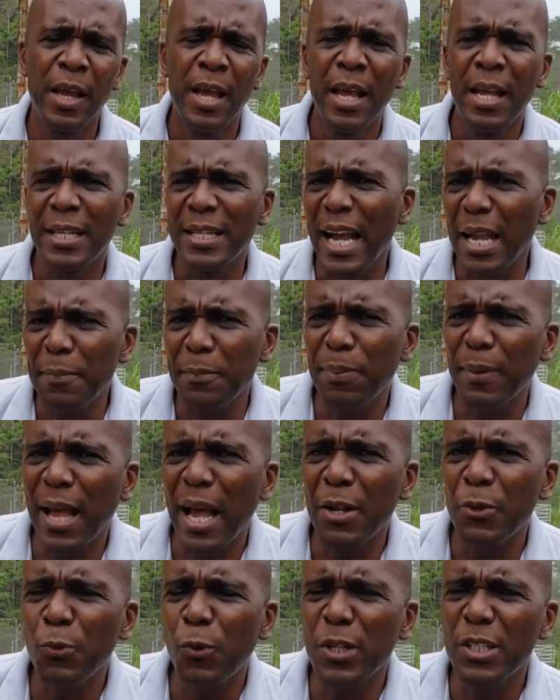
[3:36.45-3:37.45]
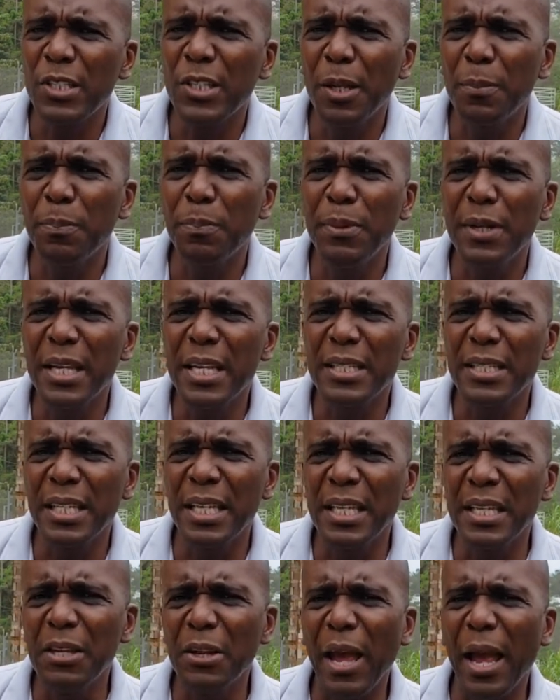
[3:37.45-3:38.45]
That plant was not placed
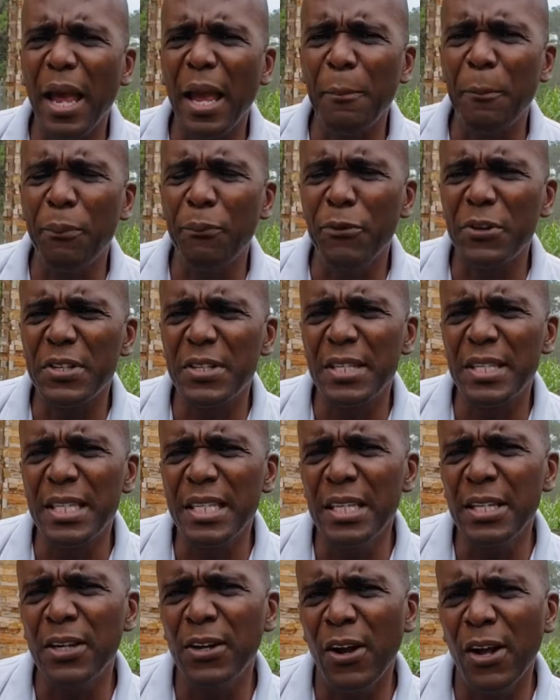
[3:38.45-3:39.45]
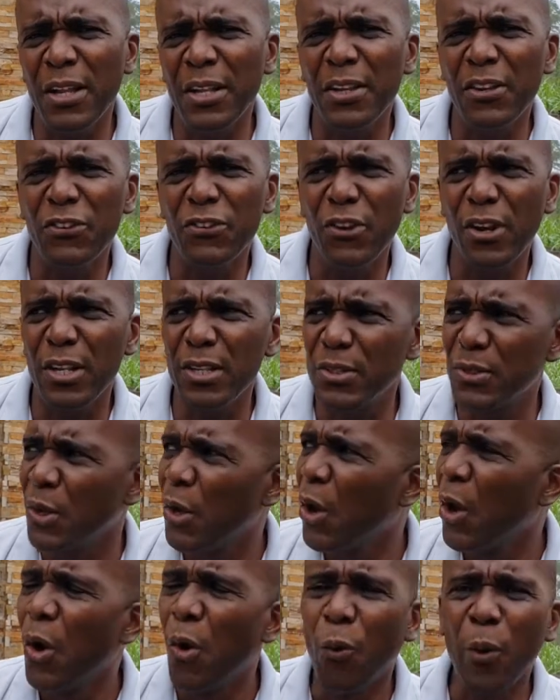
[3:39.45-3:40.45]
in the pristine conditions
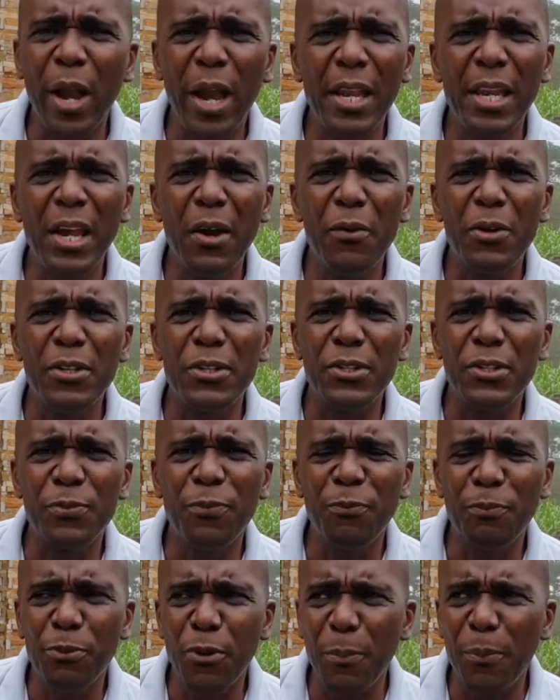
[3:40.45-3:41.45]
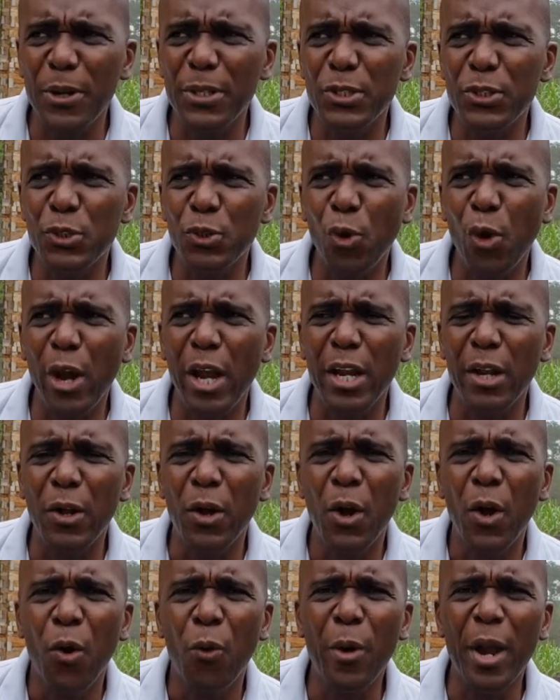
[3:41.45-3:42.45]
where there is proper soil,
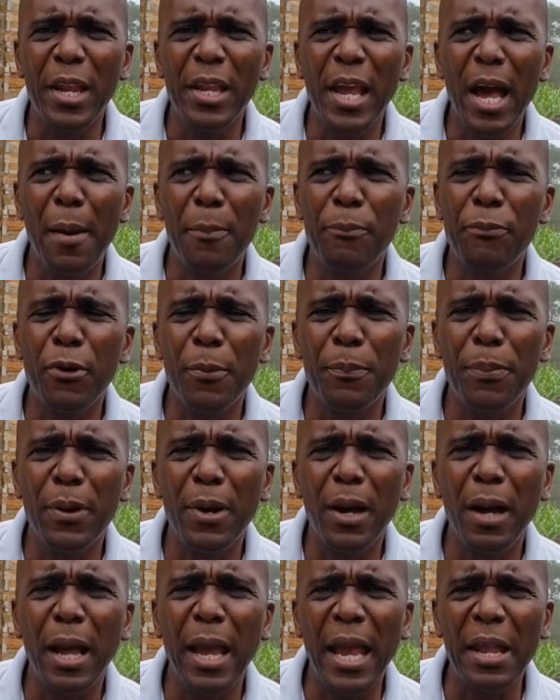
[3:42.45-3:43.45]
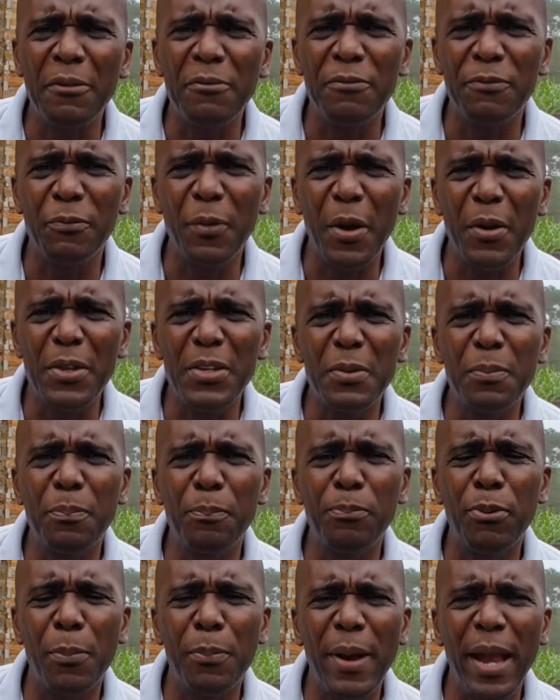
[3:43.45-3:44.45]
where there is the
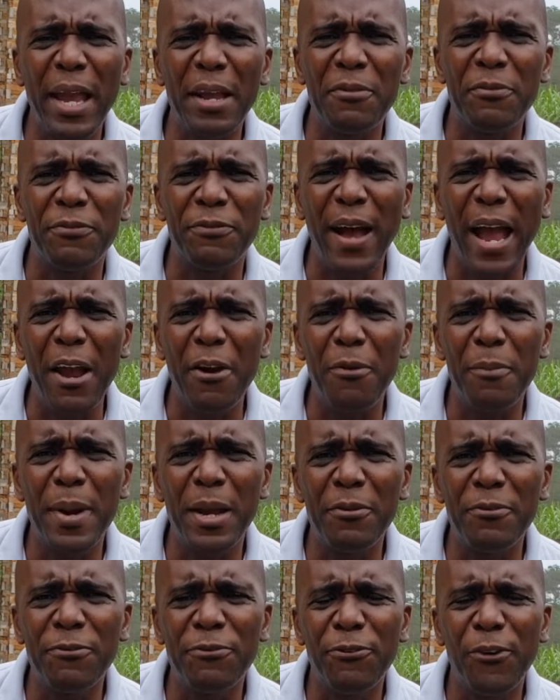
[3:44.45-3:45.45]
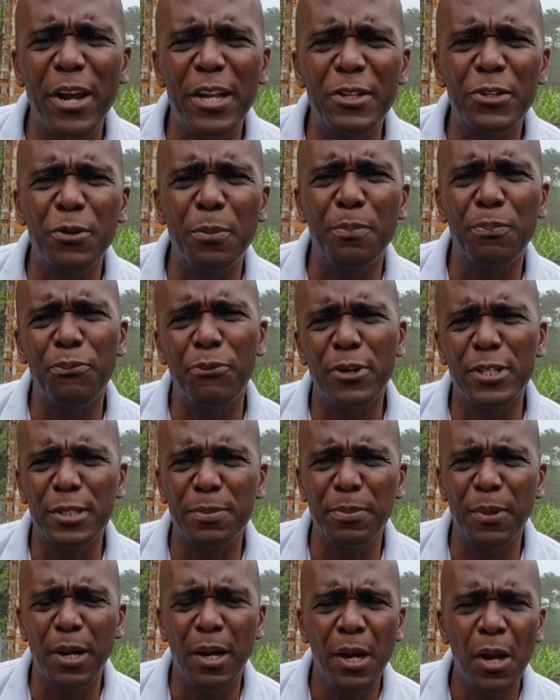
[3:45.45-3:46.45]
proper environment for it to
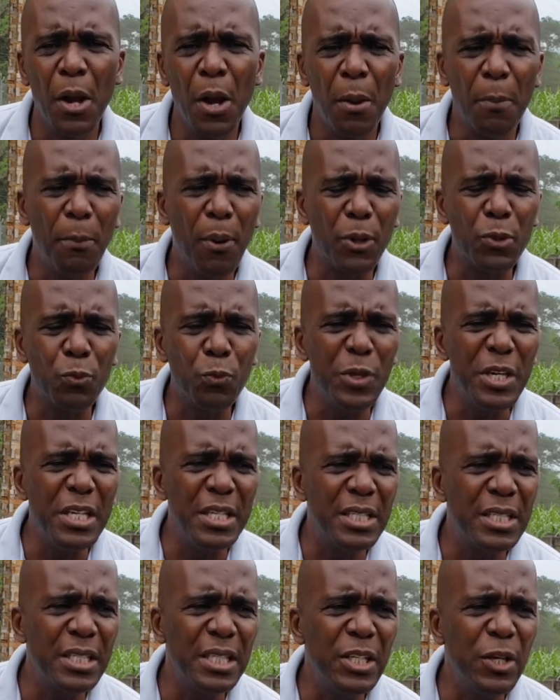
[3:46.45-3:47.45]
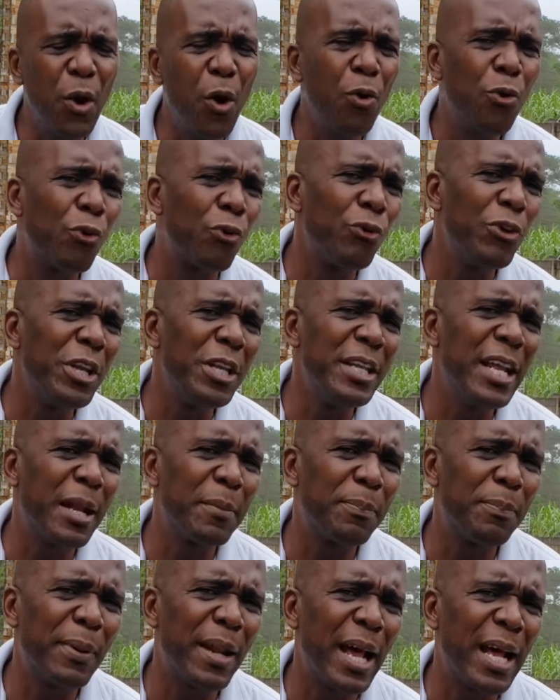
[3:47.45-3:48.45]
prosper. But we see how green
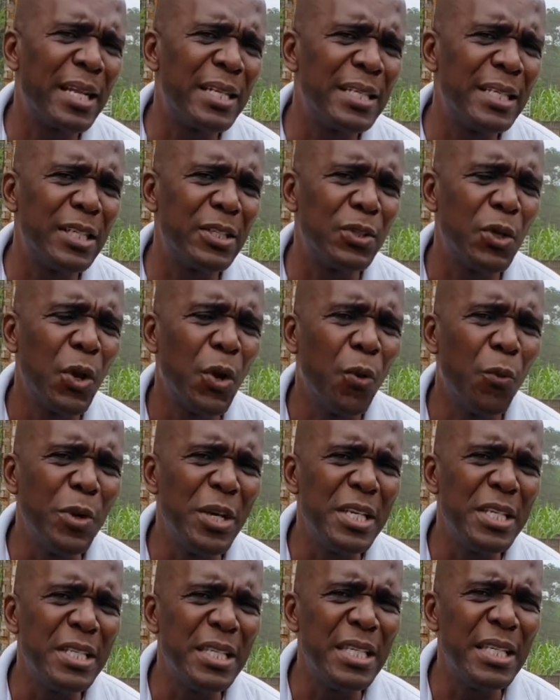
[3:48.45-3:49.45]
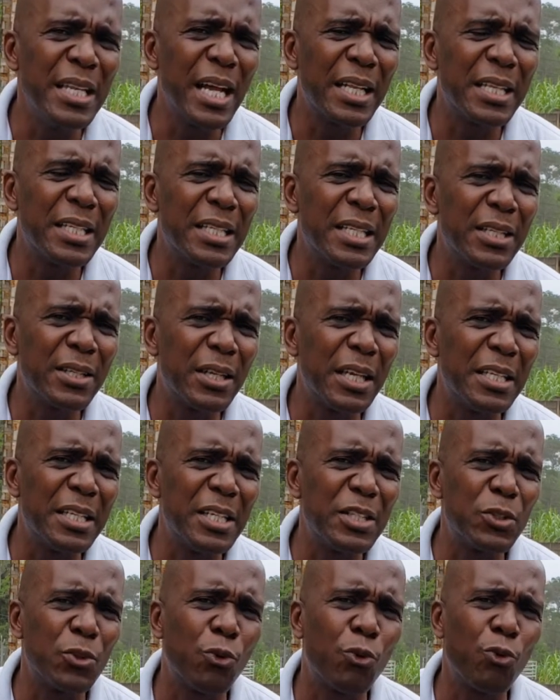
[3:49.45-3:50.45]
that plant is. We see that it
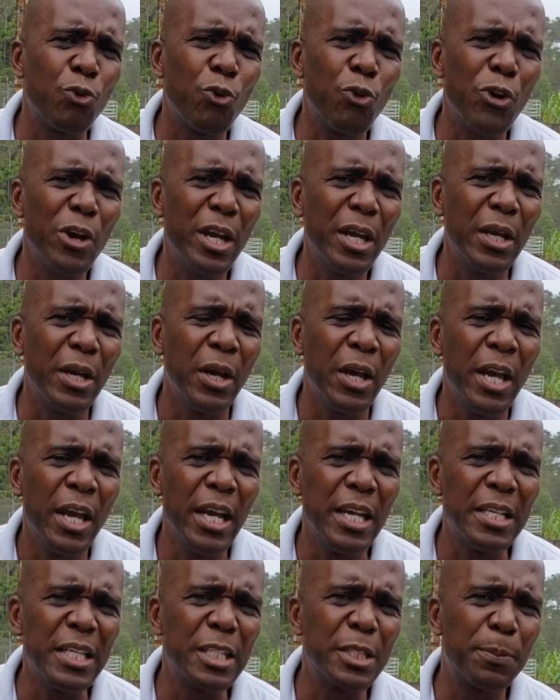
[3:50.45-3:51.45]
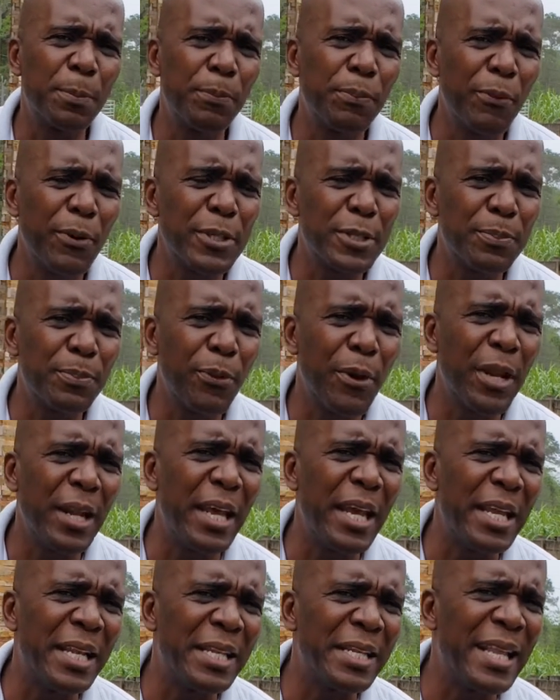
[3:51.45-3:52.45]
is growing, it is
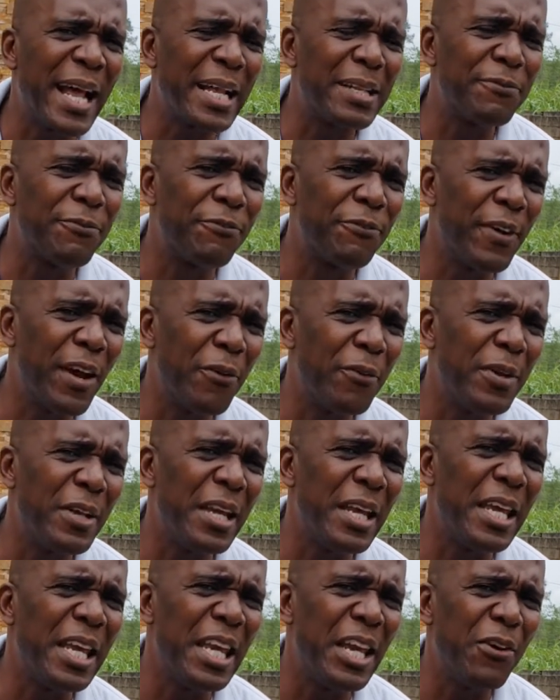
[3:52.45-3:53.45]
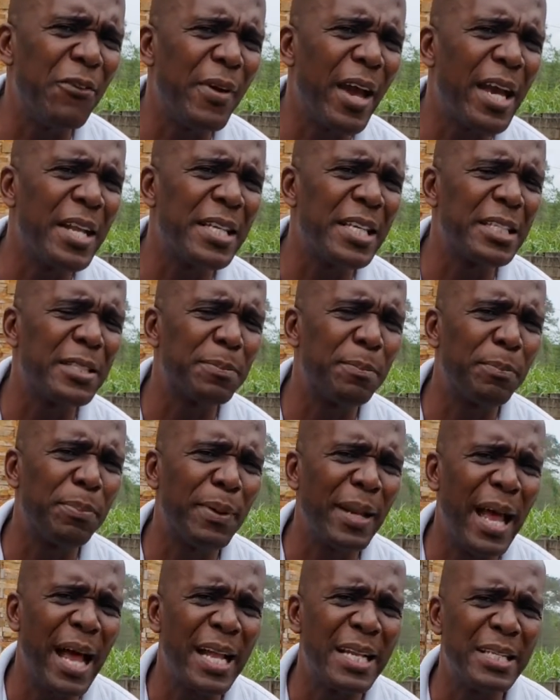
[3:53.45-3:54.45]
prospering in that very area it is
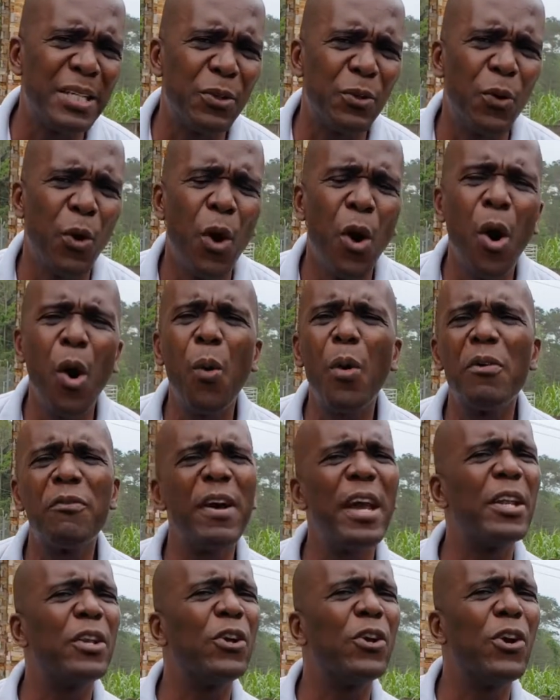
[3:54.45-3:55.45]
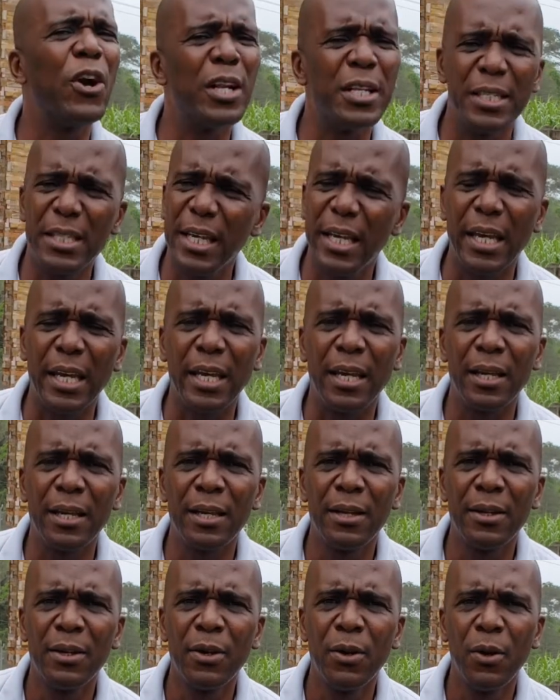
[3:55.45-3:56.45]
planted, however it got there.
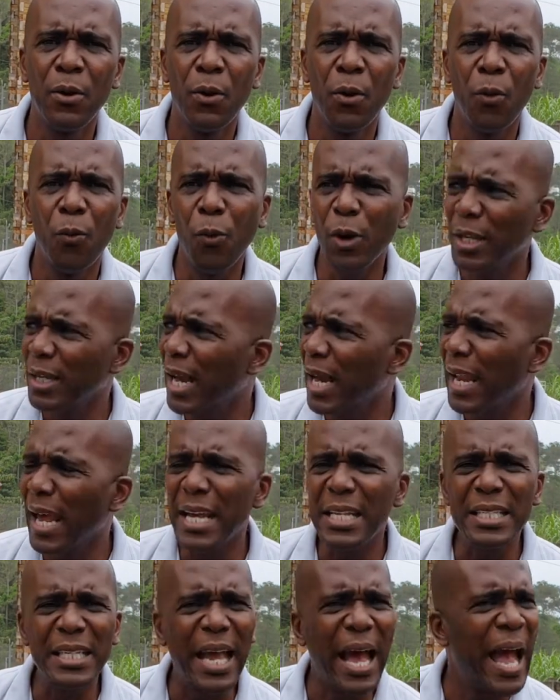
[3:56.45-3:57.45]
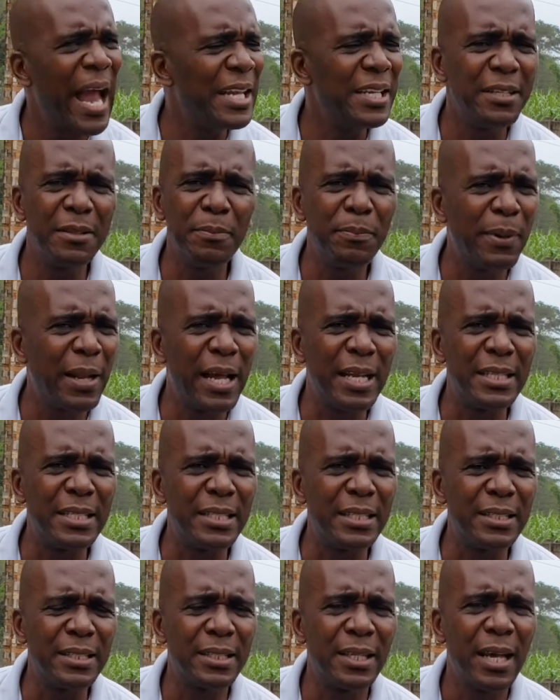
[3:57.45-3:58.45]
What can I say? I didn't plant
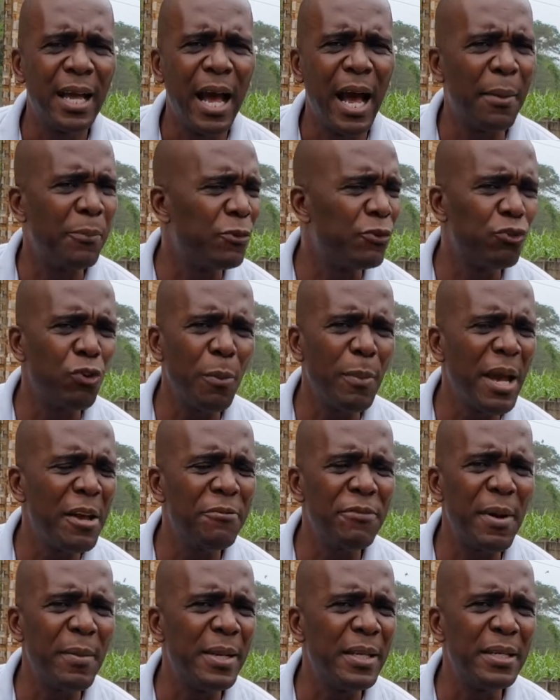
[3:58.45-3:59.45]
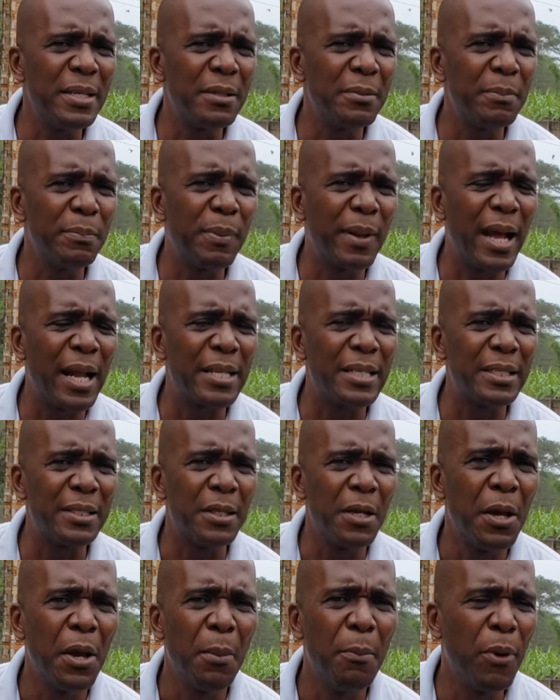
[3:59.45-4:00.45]
it. I'm sure my family didn't plant it,
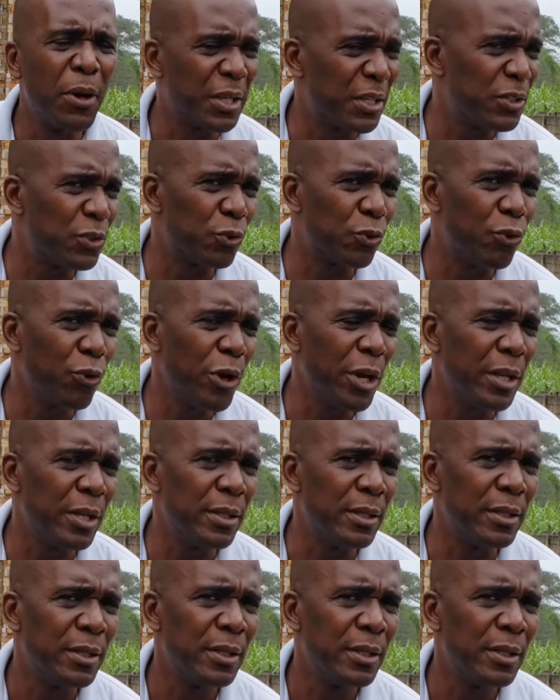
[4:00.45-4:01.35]
but it's growing.